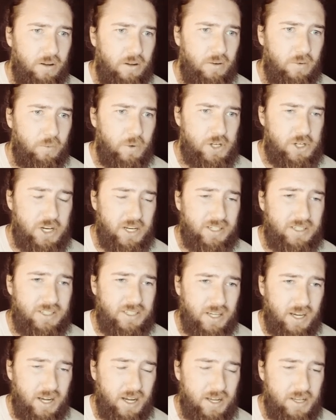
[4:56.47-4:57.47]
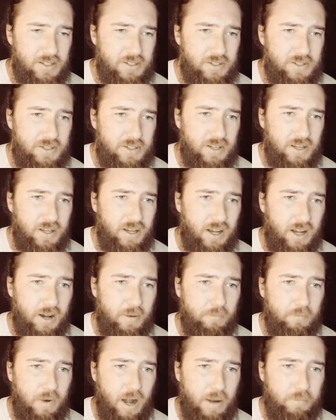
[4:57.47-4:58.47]
which it does,
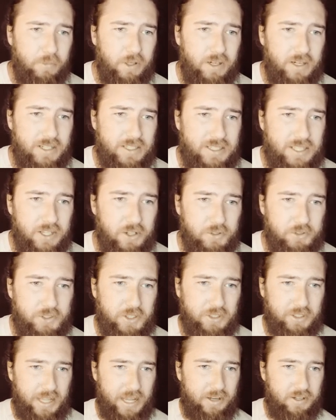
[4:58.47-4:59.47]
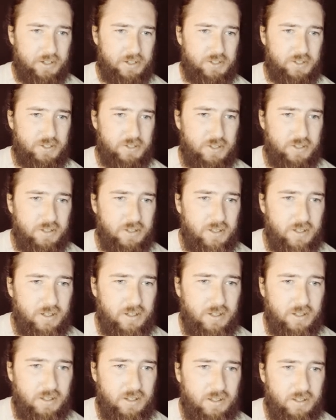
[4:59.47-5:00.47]
I'm going to tilt the letters.
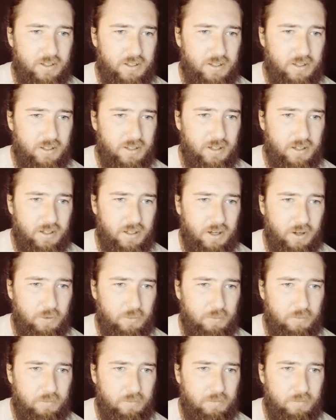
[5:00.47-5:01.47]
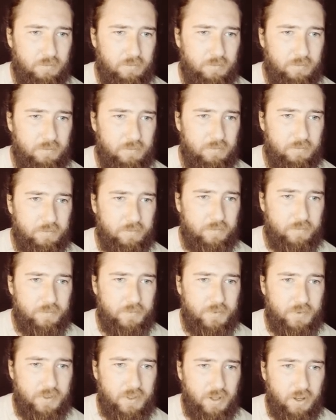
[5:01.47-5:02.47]
Oh,
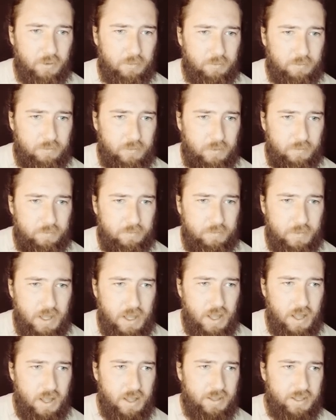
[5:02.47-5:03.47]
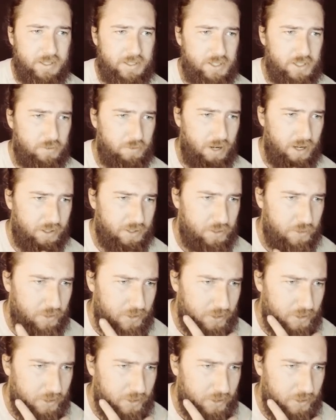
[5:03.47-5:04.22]
no. This is the wrong tool.